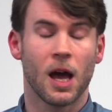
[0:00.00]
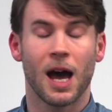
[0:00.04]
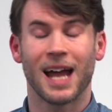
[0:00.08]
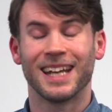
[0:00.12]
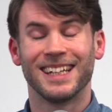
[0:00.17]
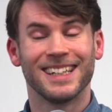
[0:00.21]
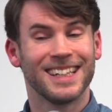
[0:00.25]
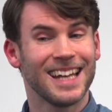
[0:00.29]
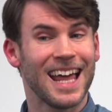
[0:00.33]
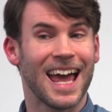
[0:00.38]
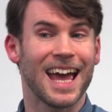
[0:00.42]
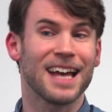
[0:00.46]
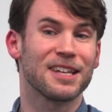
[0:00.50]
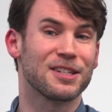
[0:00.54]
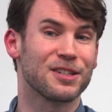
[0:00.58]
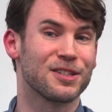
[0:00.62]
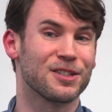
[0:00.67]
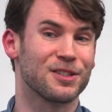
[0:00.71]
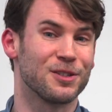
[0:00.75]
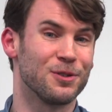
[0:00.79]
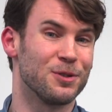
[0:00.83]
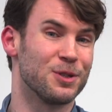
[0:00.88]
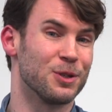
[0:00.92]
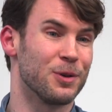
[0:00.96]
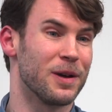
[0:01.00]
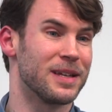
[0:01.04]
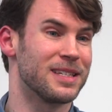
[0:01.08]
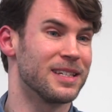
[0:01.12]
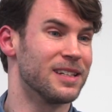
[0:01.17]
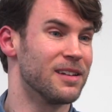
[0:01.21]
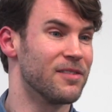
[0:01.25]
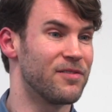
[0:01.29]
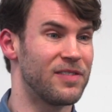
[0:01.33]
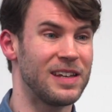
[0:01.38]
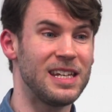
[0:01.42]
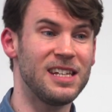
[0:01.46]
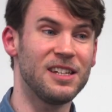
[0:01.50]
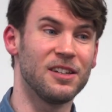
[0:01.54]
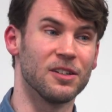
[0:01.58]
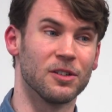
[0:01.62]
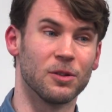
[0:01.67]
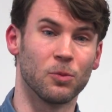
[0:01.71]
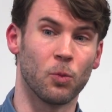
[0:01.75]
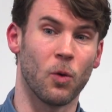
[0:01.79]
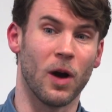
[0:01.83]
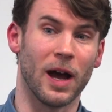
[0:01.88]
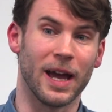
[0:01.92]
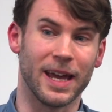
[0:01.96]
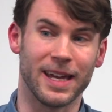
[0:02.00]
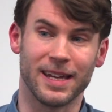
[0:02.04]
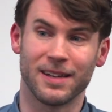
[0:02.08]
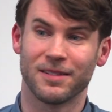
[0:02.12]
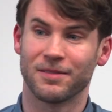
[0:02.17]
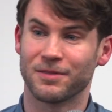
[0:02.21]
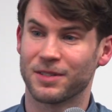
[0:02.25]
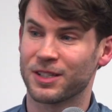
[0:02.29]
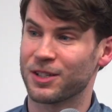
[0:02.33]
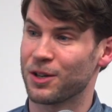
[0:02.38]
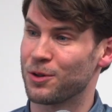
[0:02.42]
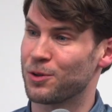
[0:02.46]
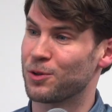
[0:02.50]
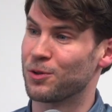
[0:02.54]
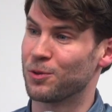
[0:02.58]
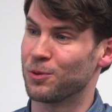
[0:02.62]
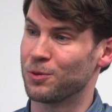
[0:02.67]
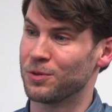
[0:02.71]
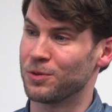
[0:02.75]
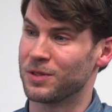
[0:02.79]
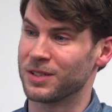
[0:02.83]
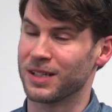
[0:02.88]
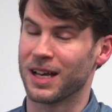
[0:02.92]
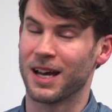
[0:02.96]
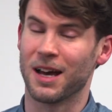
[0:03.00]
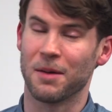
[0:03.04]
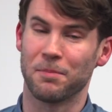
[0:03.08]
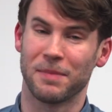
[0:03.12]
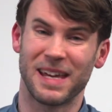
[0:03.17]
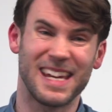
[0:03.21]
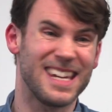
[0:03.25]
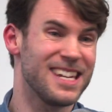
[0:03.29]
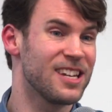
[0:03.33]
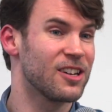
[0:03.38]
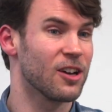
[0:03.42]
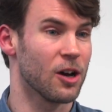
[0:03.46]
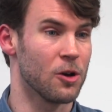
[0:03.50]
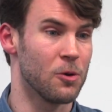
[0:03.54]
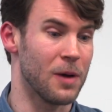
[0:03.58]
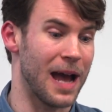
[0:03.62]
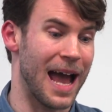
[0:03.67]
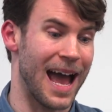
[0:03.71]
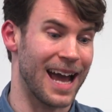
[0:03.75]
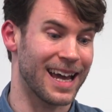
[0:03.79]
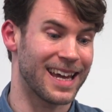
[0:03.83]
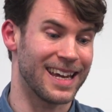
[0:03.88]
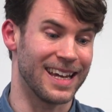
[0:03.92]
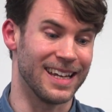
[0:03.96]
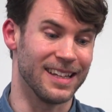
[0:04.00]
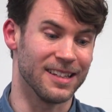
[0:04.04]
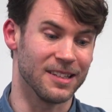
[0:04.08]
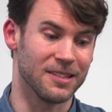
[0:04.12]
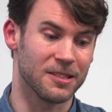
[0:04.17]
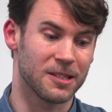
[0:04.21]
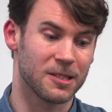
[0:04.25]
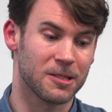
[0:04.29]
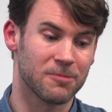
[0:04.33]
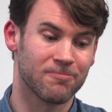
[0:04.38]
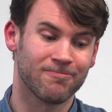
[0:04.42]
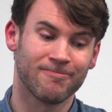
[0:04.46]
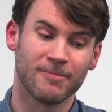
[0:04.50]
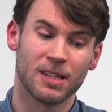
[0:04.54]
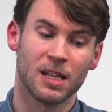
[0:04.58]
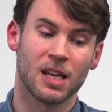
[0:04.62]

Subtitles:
unless you do it in a vegan way, so-called eco-Atkins.